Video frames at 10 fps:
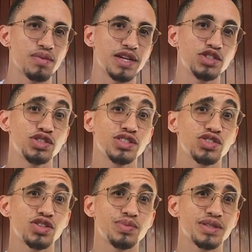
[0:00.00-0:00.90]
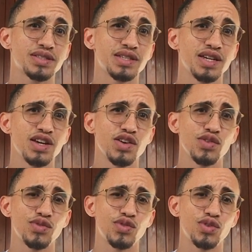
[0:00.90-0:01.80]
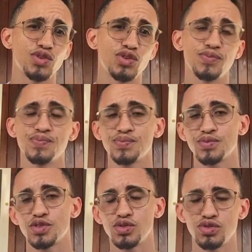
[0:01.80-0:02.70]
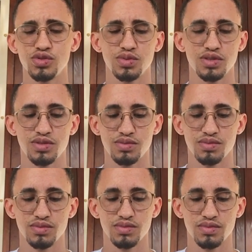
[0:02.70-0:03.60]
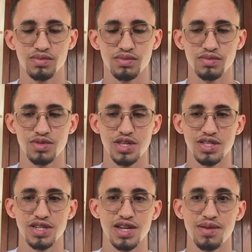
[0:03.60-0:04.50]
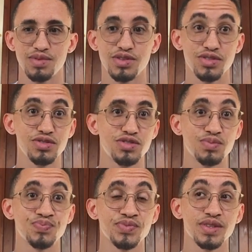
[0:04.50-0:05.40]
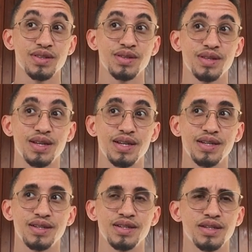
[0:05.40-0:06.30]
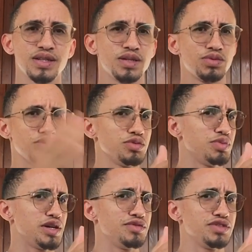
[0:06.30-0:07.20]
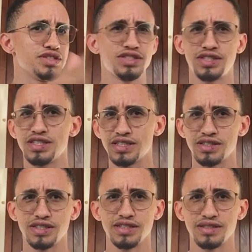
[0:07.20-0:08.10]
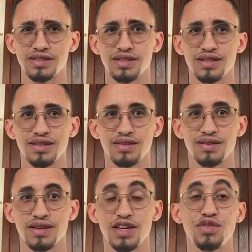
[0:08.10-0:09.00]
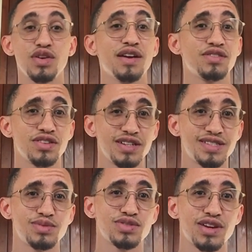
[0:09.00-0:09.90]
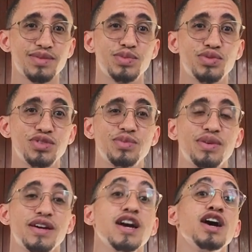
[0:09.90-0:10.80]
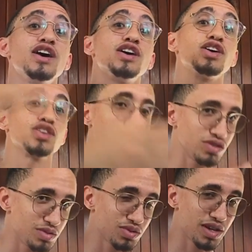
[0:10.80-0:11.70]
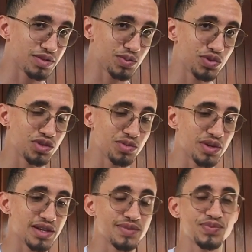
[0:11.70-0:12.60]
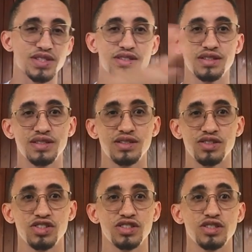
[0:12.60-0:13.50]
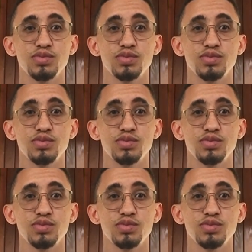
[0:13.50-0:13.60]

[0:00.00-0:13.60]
interesting topics for YouTubers, things that are happening on YouTube, like PewDiePie versus T-Series. If you haven't already subscribed to PewDiePie, go subscribe to PewDiePie, because T-Series.